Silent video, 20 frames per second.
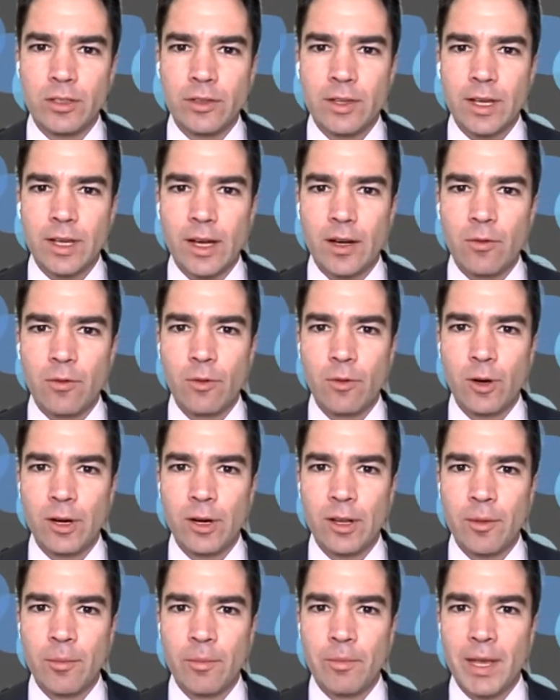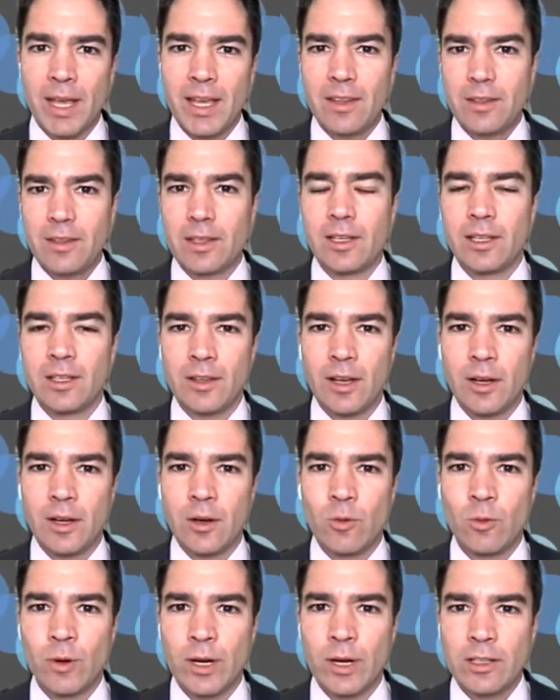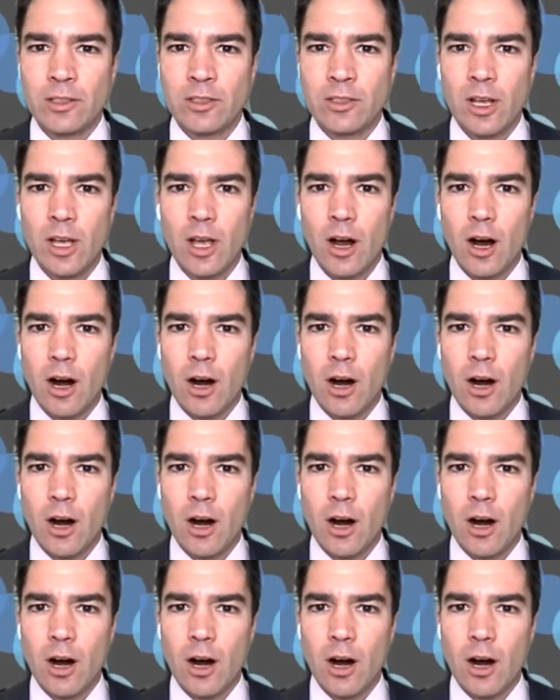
which is kind of one of the bases on which